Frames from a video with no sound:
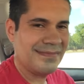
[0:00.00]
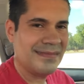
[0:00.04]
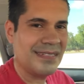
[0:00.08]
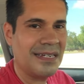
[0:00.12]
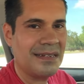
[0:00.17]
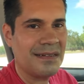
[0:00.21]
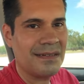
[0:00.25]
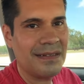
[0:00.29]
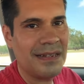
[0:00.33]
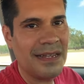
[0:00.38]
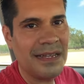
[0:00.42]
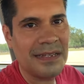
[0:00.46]

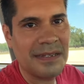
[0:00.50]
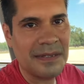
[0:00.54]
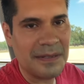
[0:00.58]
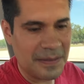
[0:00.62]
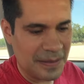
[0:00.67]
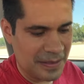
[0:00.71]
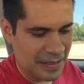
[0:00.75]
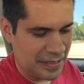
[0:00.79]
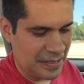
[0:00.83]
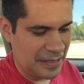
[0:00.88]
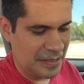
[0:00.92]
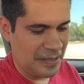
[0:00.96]
I don't like
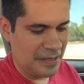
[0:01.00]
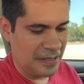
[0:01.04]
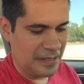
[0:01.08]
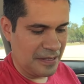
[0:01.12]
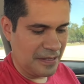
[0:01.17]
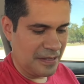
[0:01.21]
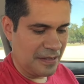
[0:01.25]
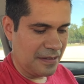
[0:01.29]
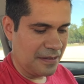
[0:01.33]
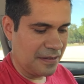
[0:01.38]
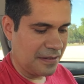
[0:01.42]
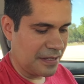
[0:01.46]
it
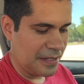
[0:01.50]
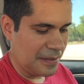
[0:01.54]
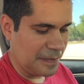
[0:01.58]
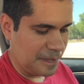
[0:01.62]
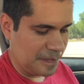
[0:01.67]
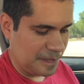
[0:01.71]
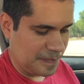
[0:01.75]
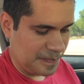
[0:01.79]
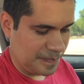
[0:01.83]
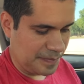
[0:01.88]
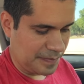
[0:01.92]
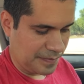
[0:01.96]
okay
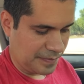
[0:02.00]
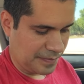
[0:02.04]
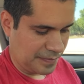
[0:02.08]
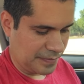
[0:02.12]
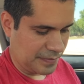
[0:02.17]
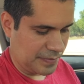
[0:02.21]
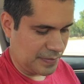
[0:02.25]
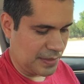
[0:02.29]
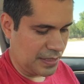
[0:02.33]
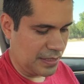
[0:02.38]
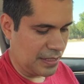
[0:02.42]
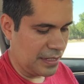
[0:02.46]

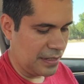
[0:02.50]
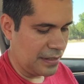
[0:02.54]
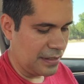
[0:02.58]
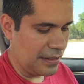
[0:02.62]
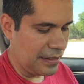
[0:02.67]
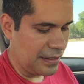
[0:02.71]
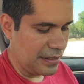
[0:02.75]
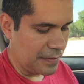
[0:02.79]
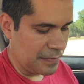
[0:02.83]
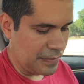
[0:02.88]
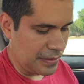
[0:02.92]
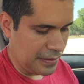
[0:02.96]

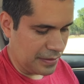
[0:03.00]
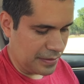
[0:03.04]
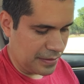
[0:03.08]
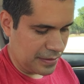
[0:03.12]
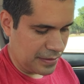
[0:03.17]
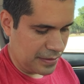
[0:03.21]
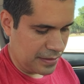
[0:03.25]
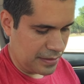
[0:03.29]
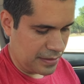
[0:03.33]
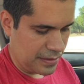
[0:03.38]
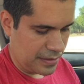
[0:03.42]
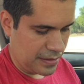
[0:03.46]
another one
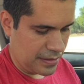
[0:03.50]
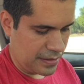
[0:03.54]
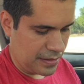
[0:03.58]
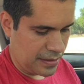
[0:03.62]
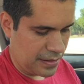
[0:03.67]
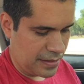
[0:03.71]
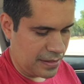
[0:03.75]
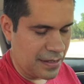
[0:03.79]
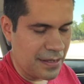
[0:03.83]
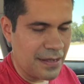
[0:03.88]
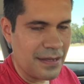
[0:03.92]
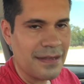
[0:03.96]

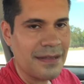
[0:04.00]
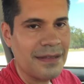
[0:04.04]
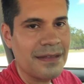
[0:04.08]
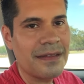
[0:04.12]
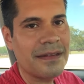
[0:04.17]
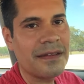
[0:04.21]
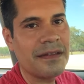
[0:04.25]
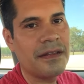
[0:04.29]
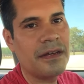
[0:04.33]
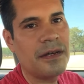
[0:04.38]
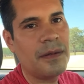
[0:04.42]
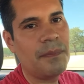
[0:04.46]

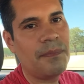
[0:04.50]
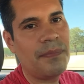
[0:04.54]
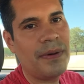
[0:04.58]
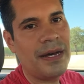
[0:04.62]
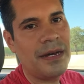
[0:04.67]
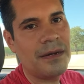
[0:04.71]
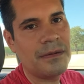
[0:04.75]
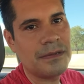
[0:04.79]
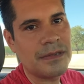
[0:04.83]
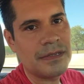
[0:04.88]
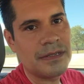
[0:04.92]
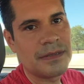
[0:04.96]
no
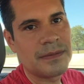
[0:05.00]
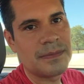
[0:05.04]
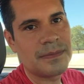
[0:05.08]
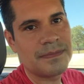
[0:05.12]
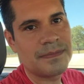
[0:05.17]
power